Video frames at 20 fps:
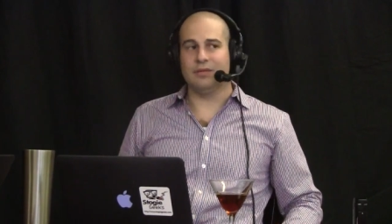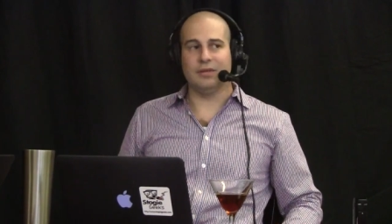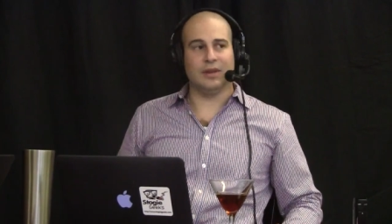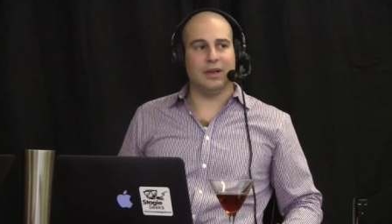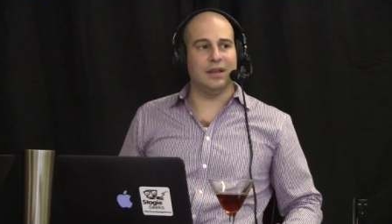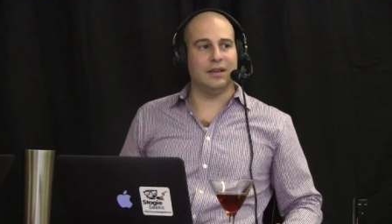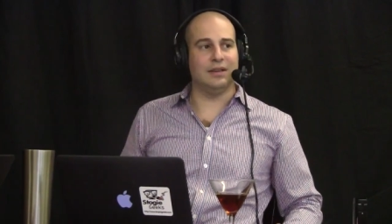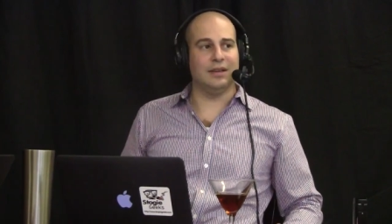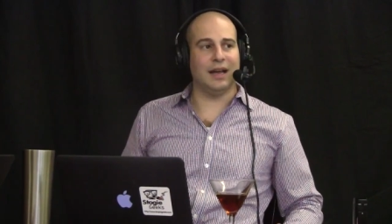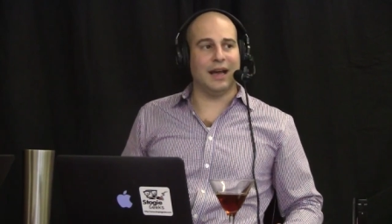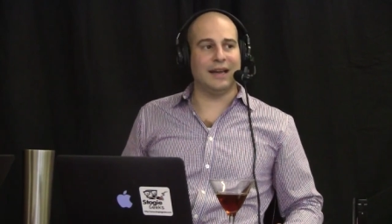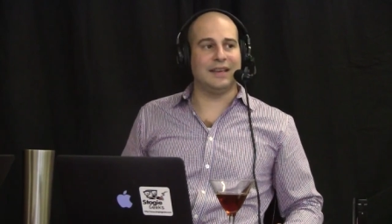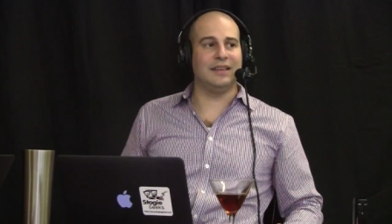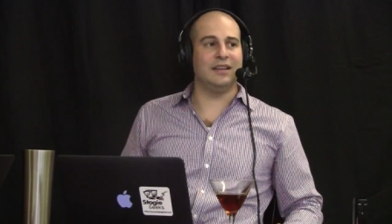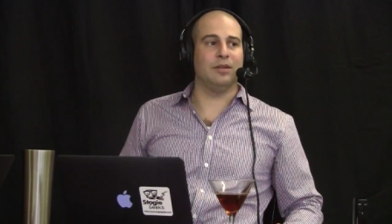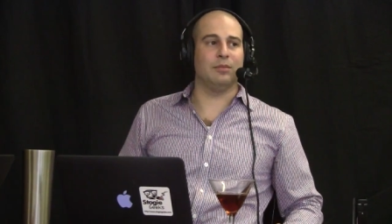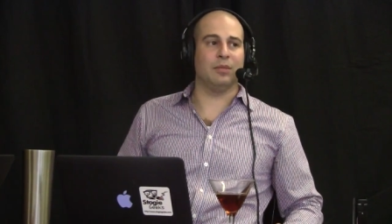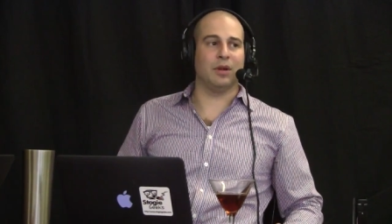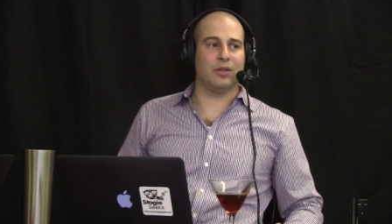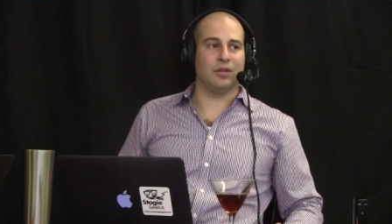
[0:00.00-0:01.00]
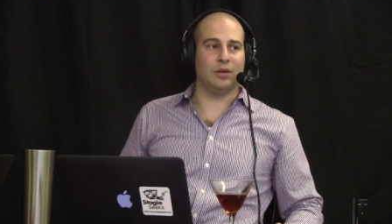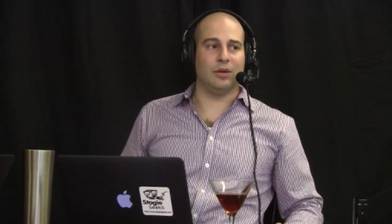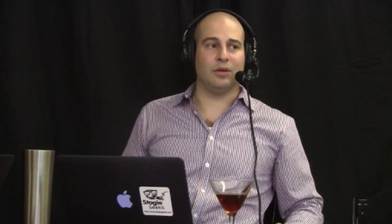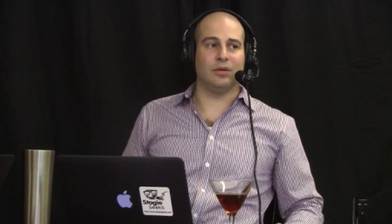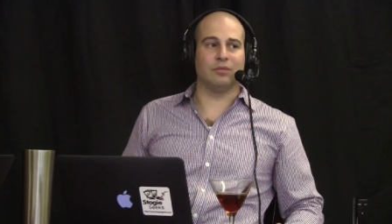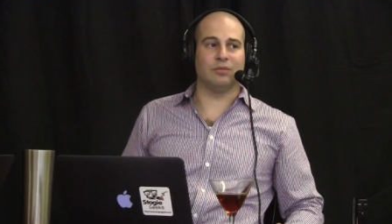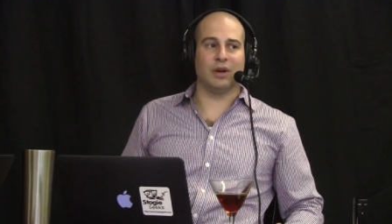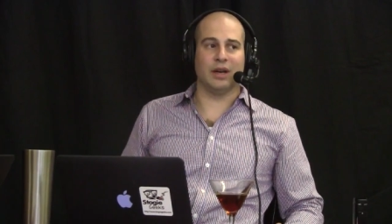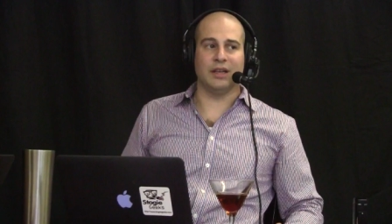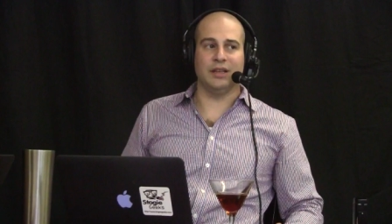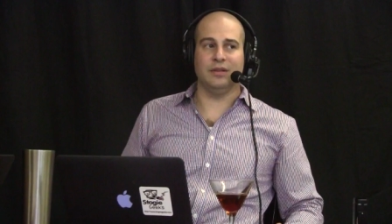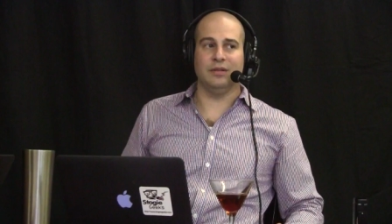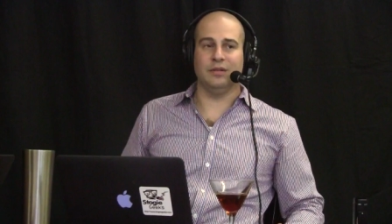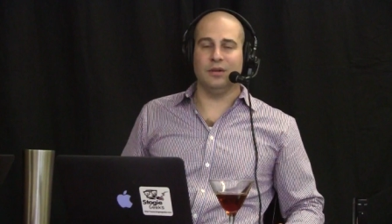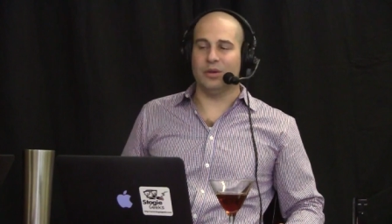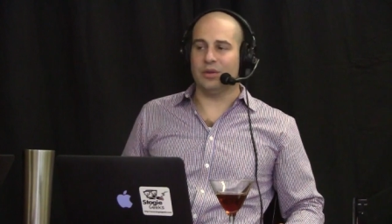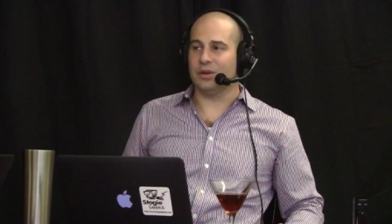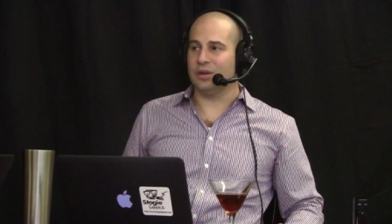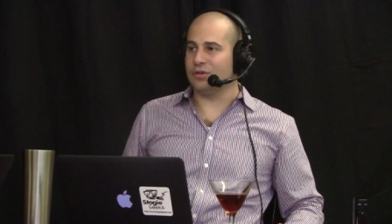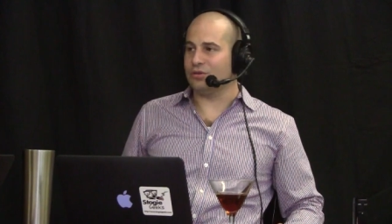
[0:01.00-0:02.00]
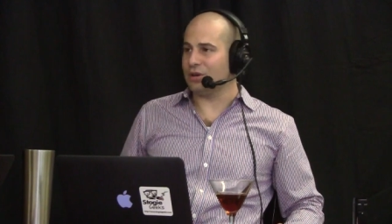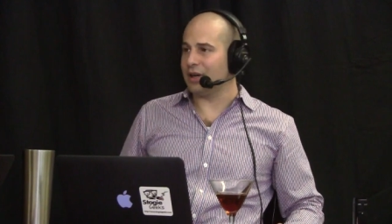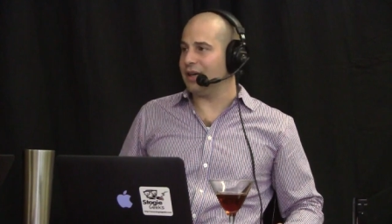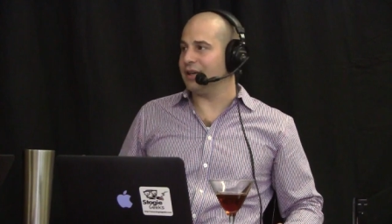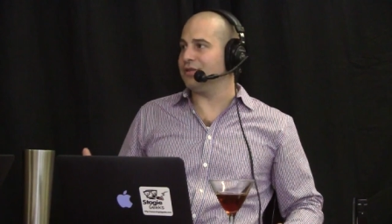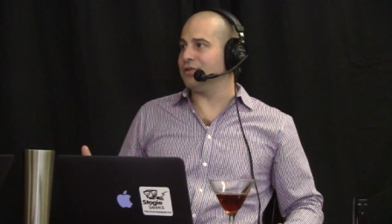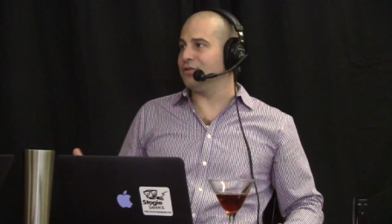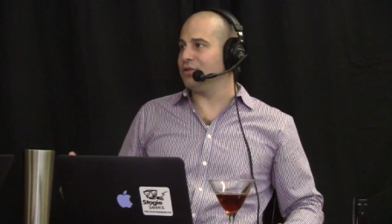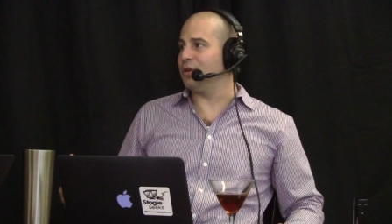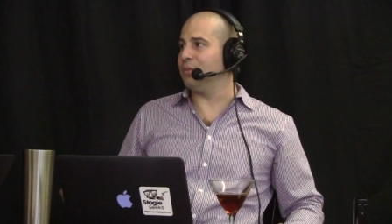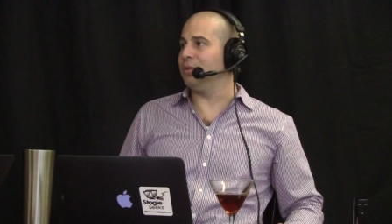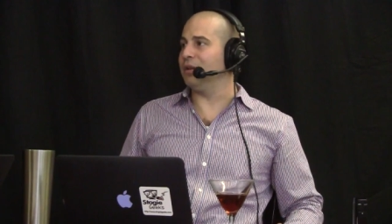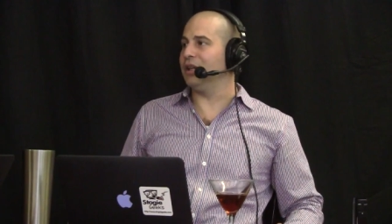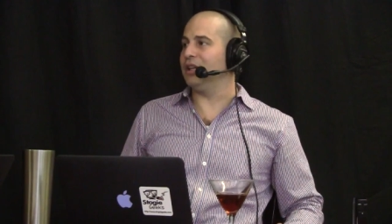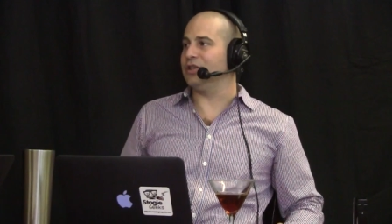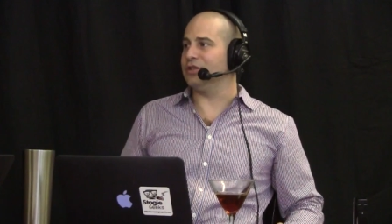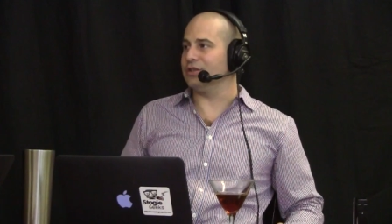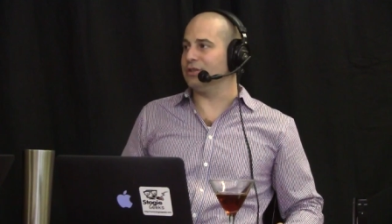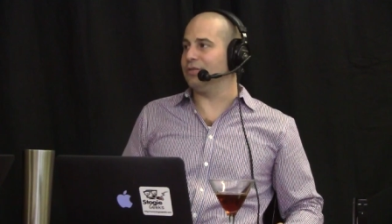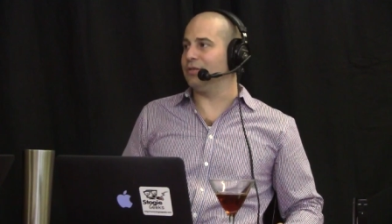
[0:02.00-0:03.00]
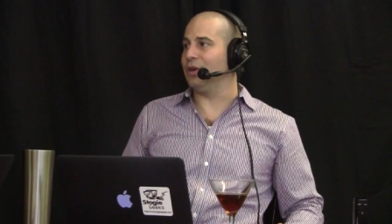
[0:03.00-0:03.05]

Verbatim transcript: a 19 month old, right, you know the trials and tribulations of